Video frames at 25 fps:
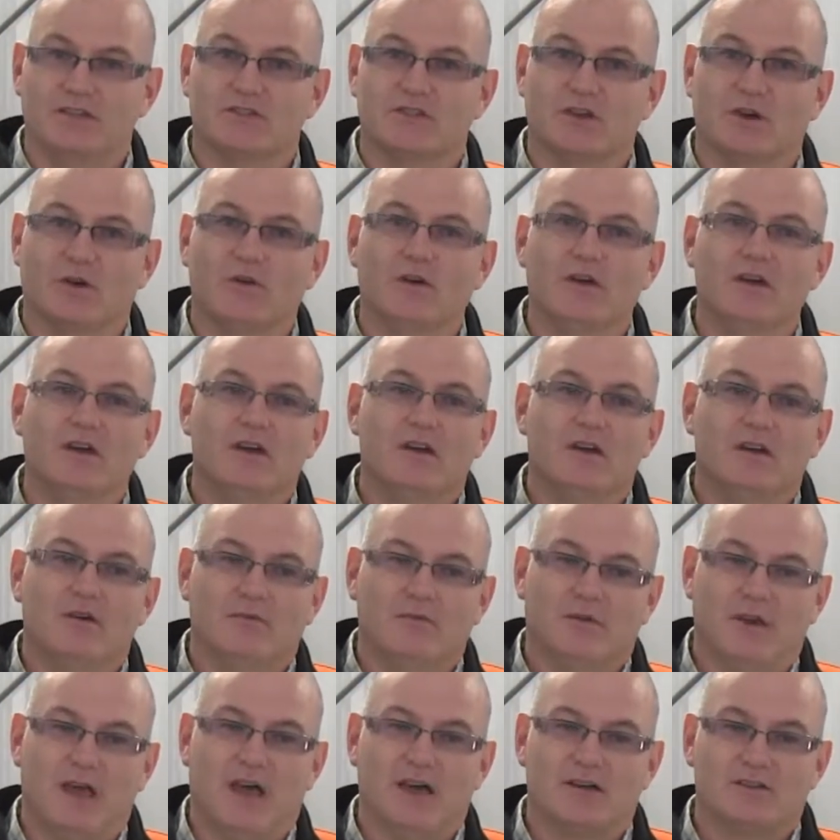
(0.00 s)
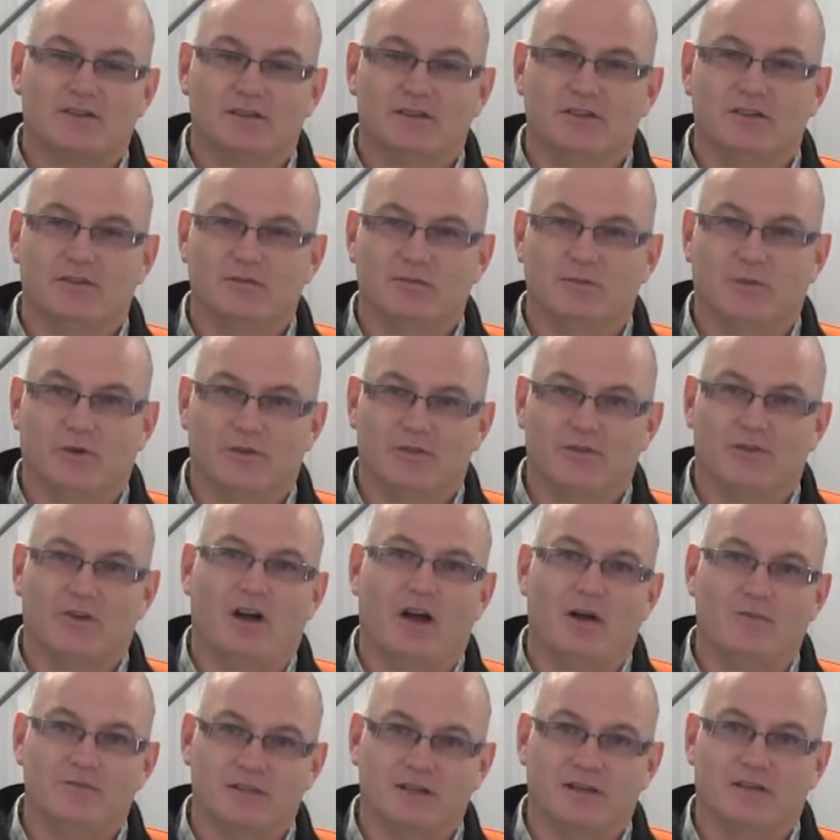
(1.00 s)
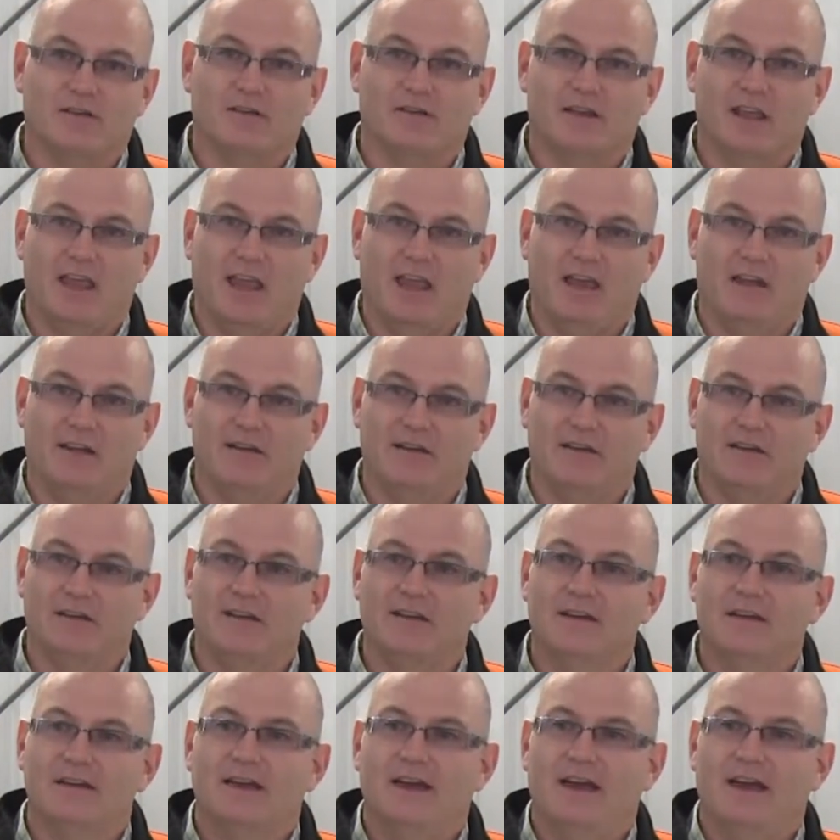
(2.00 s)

So we actually do both crops here in Canada.